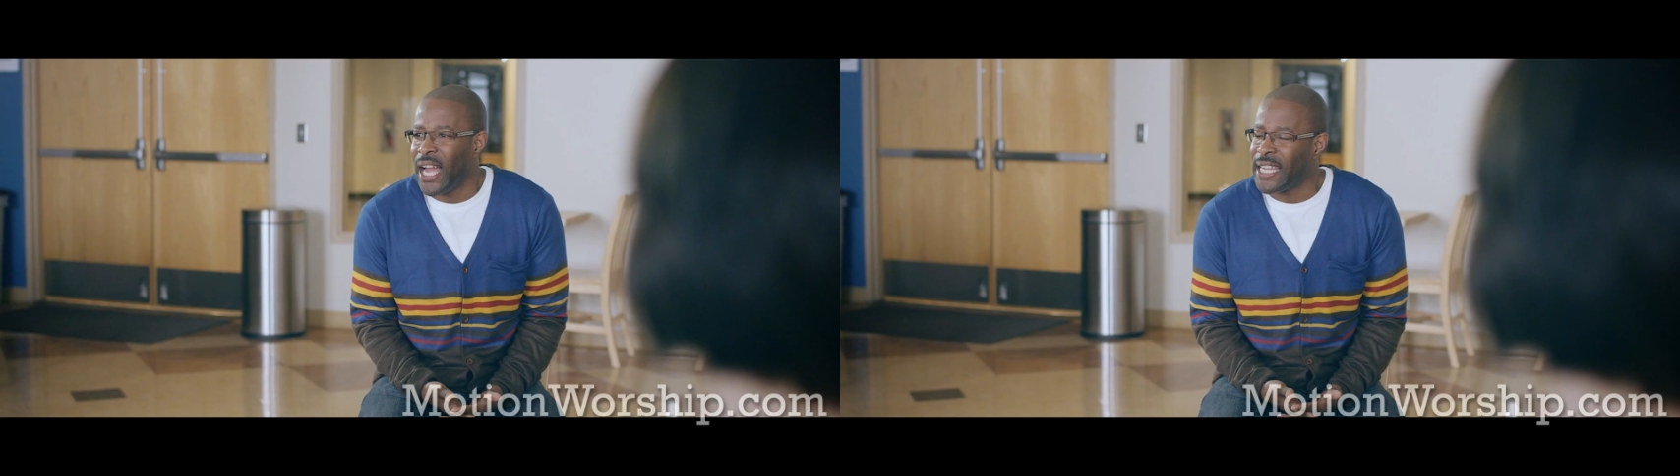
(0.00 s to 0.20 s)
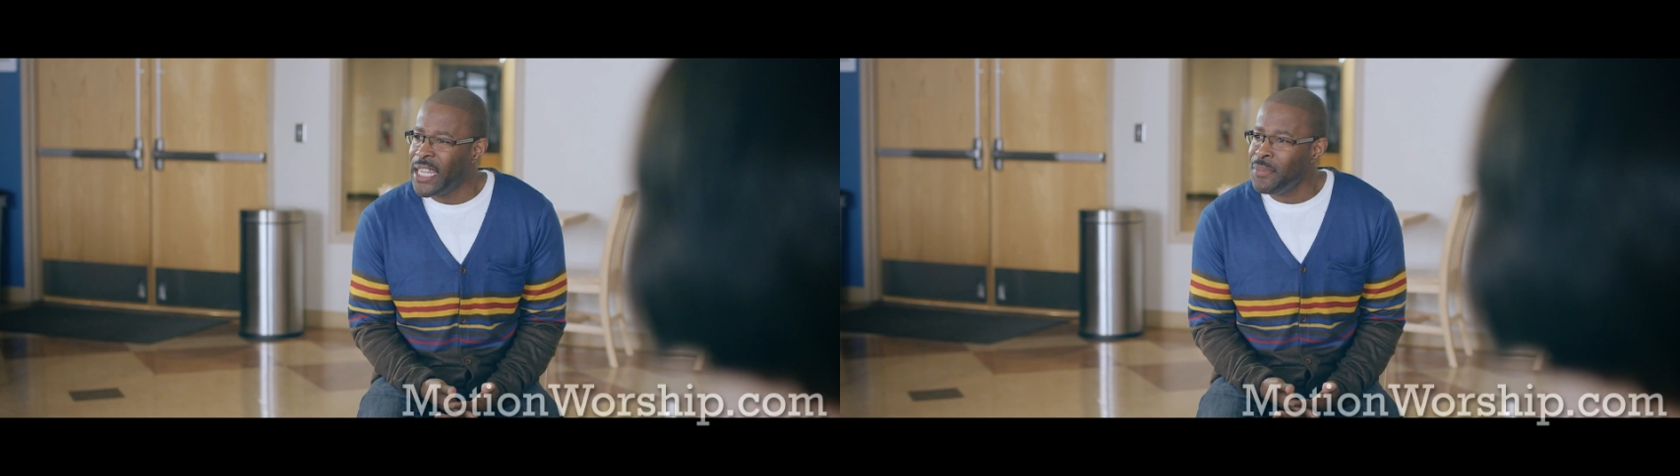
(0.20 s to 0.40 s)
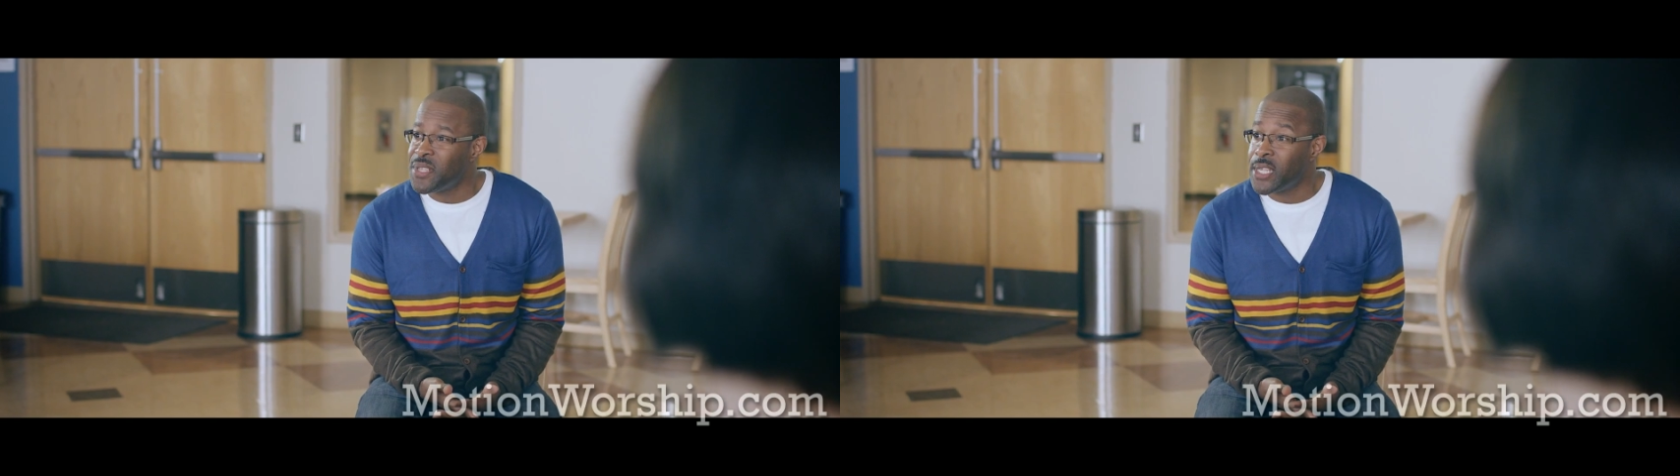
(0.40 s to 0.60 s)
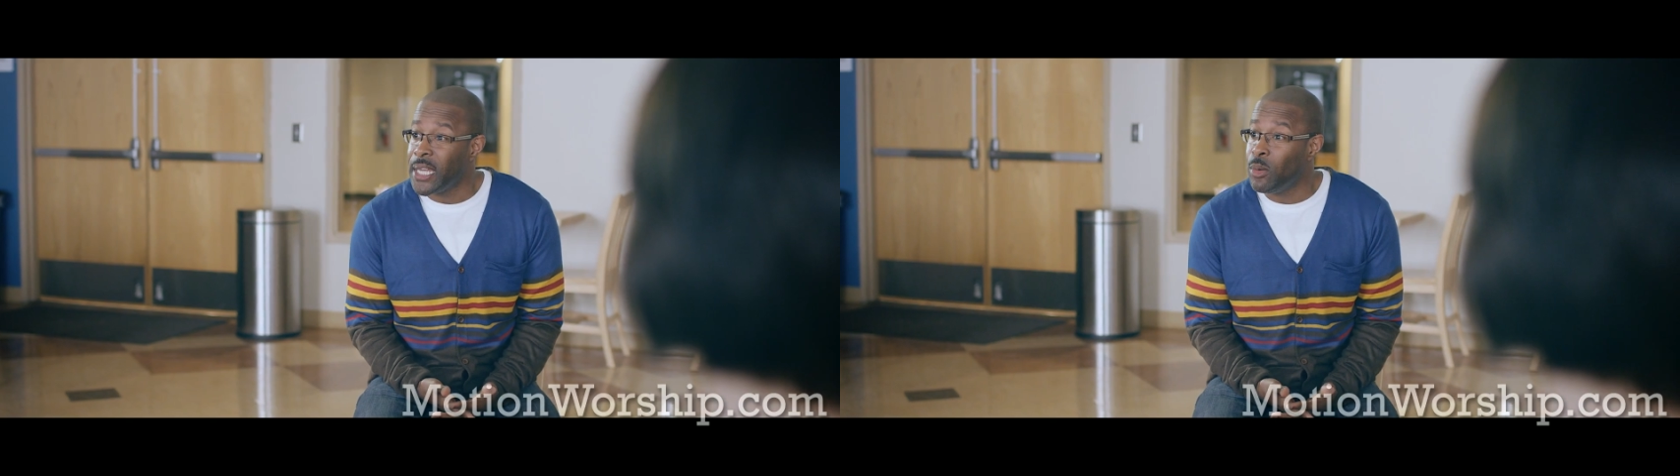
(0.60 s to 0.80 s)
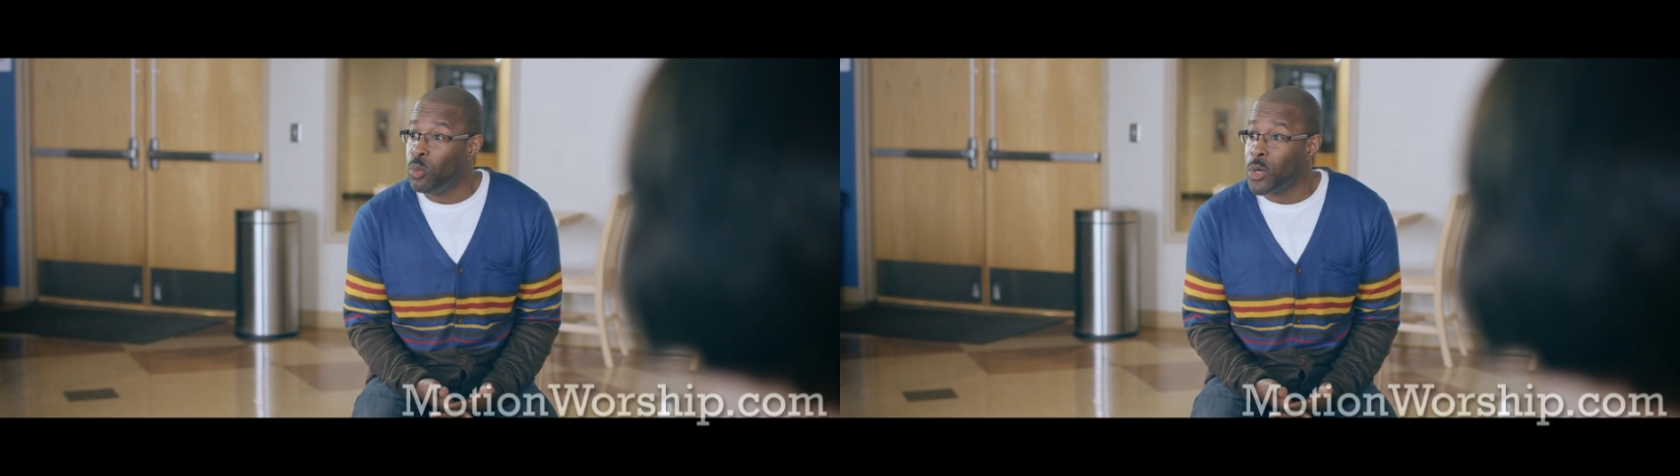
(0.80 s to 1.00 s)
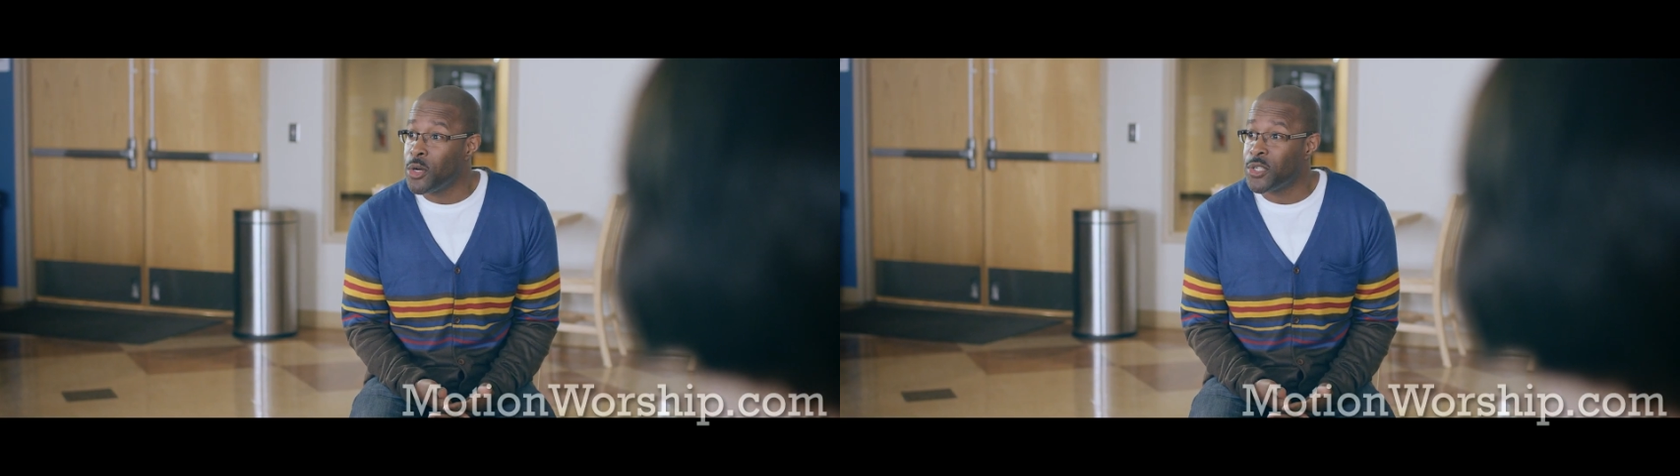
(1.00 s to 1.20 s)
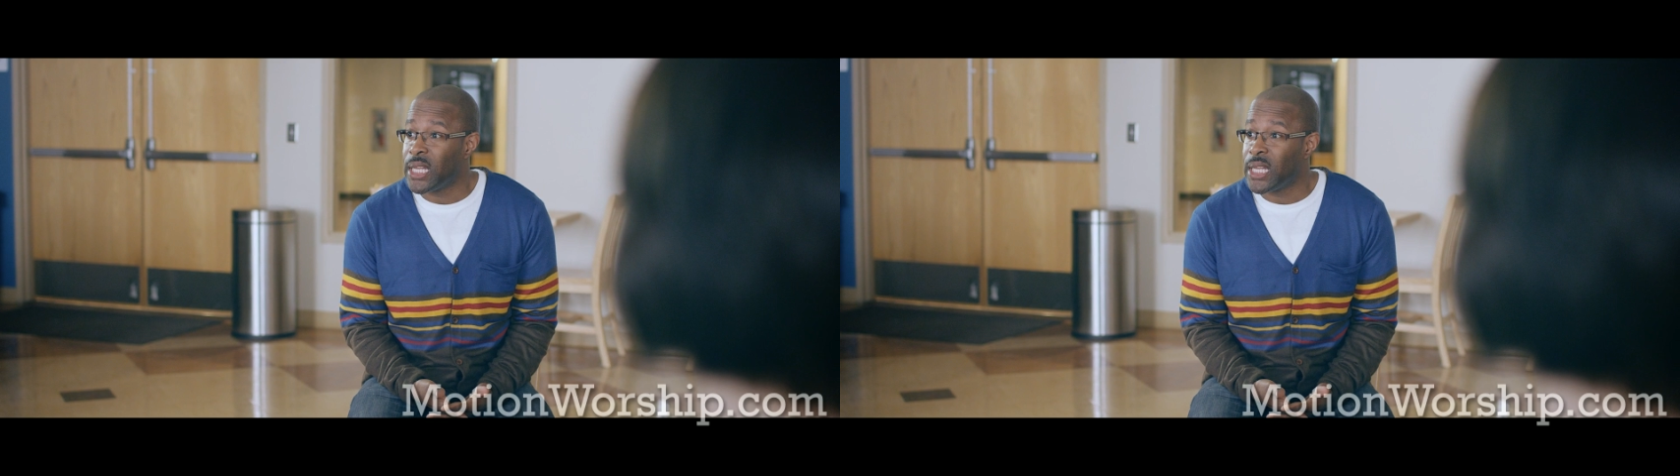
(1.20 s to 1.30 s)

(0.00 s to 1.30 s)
I keep saying words